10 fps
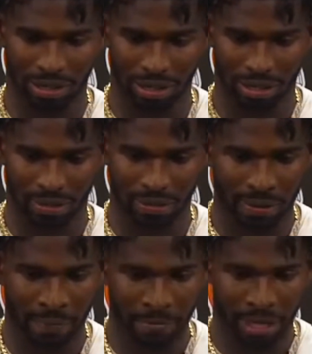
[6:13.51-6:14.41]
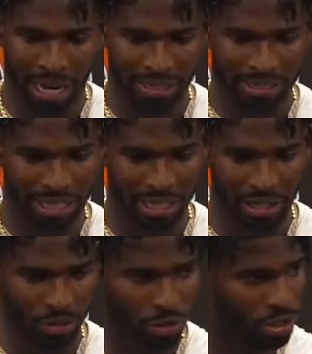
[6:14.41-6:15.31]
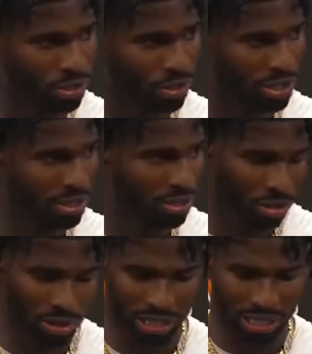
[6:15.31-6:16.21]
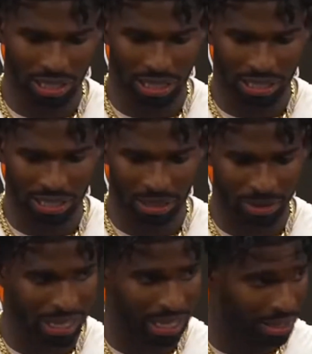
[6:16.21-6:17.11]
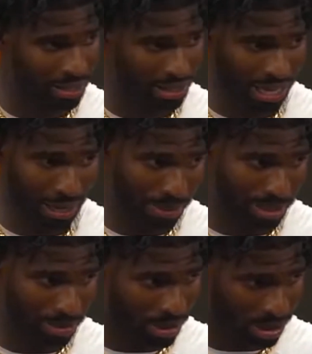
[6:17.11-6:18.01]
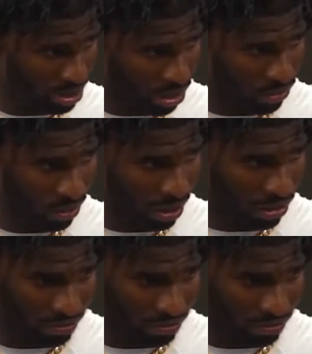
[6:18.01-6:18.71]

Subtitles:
And I'll say, of course, towards the end, I'll say we got a little sloppy and we overall